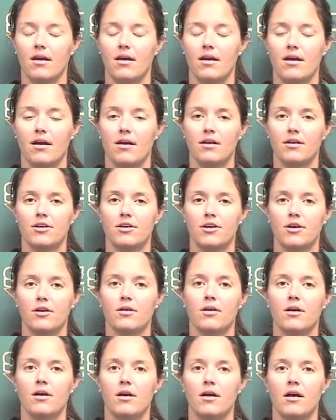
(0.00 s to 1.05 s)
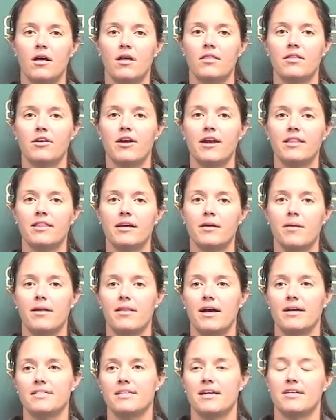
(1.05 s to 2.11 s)
Uh, you know, the great thing about
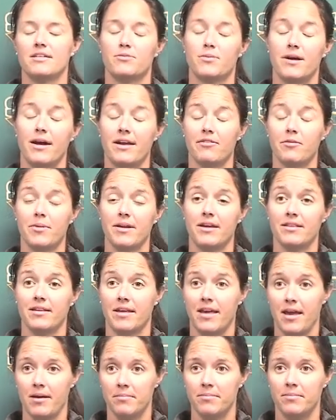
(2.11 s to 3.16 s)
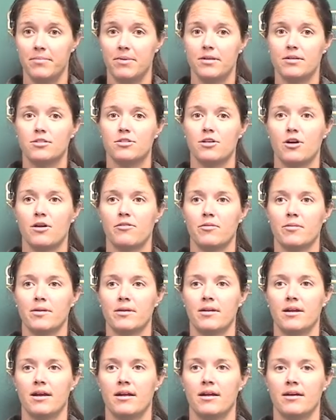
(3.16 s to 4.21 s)
last night is we got everybody in the game. So
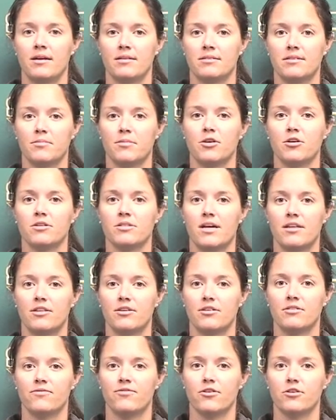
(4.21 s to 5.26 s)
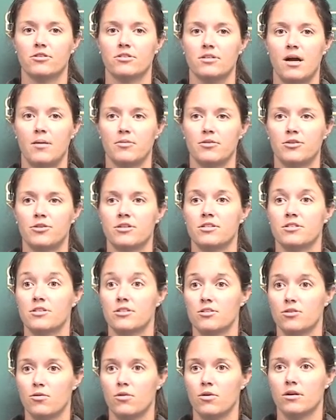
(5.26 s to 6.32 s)
everyone, uh, some girls had their first opportunities to
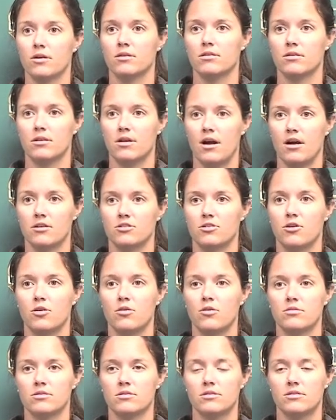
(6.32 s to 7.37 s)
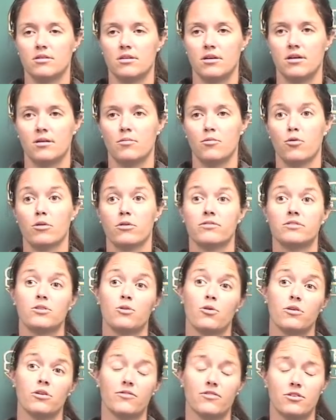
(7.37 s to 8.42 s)
score college goals um, or
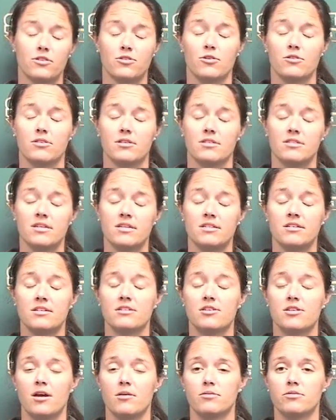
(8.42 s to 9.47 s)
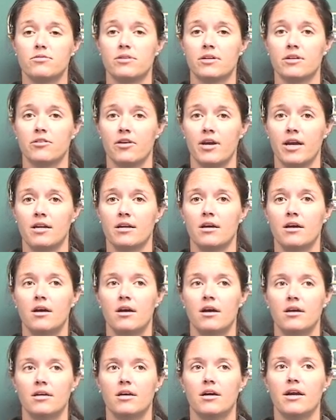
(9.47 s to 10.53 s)
score their first goals of the season. So that was really great.
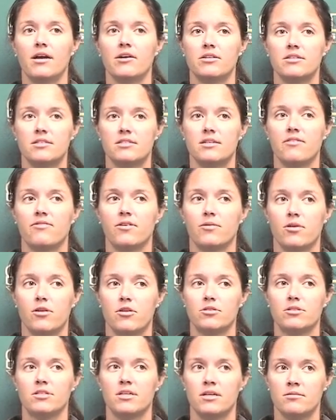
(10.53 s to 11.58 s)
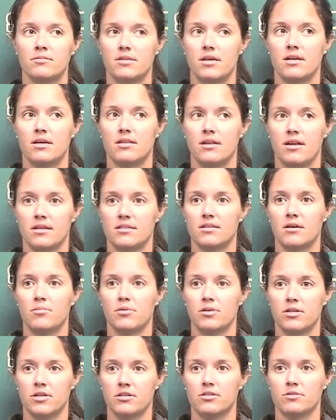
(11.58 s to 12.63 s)
Young Harris is definitely one of those teams that in the next couple
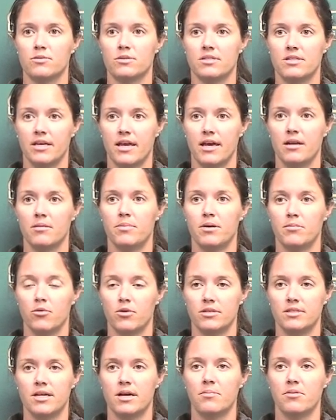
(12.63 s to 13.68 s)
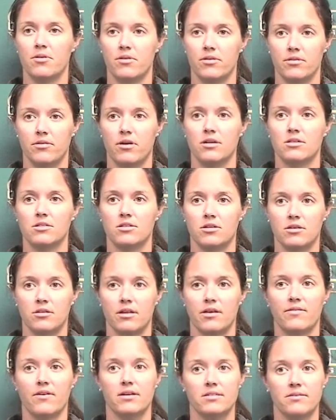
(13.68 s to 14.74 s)
of years, once they get a bit more depth on their roster,
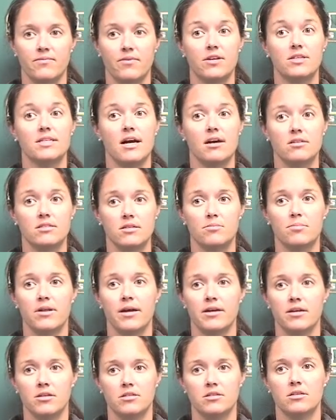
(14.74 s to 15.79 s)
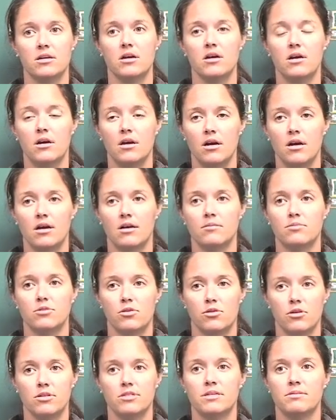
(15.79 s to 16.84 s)
they've got some very talented players. Um, so
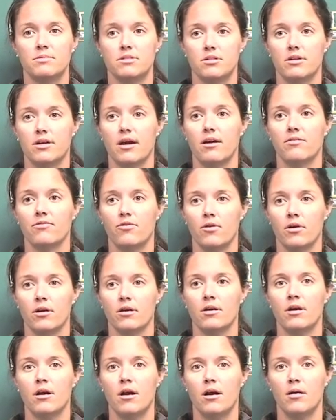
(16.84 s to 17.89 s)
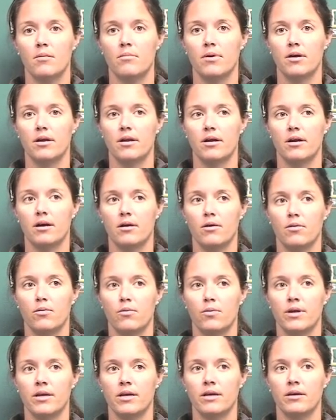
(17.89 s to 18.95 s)
they're a team to look out for. But uh,
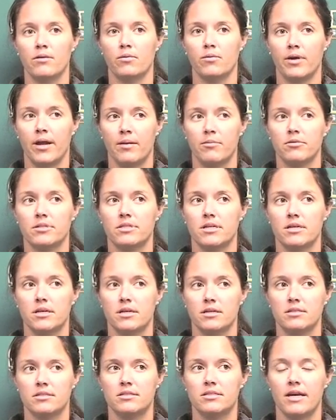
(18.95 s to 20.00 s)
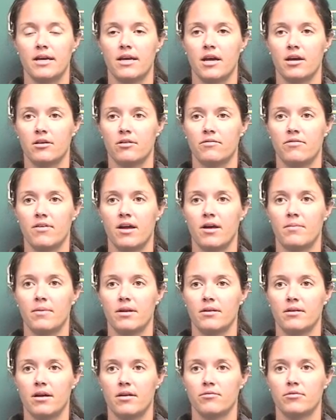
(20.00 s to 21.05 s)
we were able to take care of them,
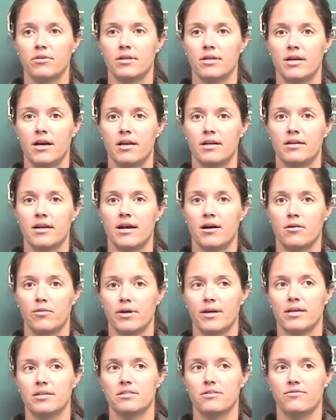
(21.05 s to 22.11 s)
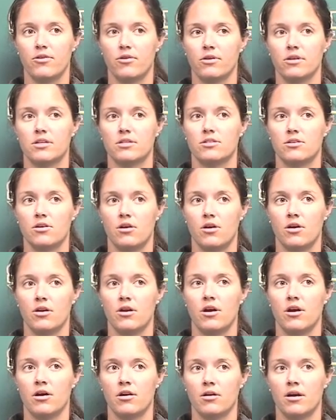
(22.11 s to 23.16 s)
and, and really kind of now we're getting to focus on
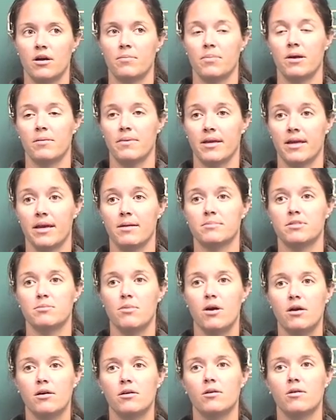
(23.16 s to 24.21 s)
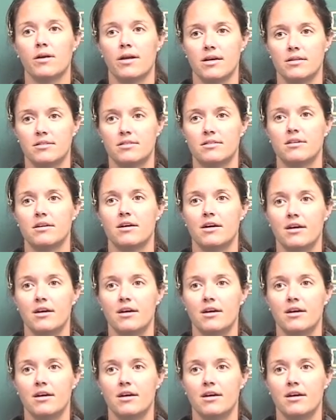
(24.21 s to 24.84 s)
our upcoming game tomorrow against